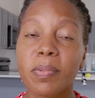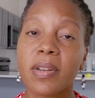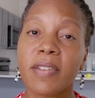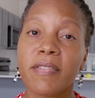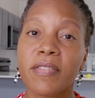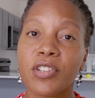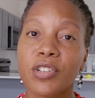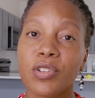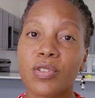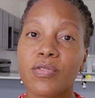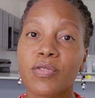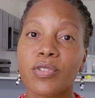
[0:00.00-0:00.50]

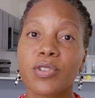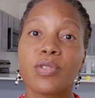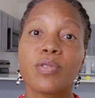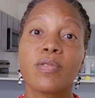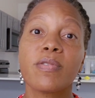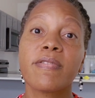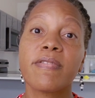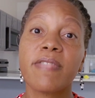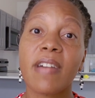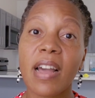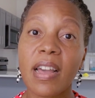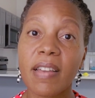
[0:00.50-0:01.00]
beneficial for you
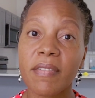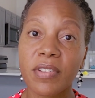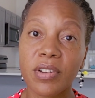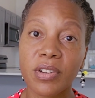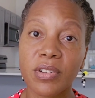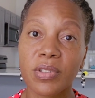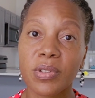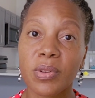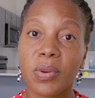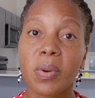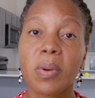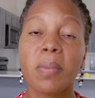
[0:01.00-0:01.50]
5
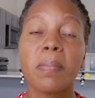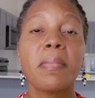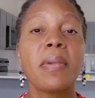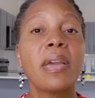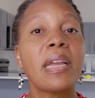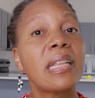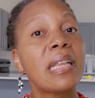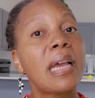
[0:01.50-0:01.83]
years ago may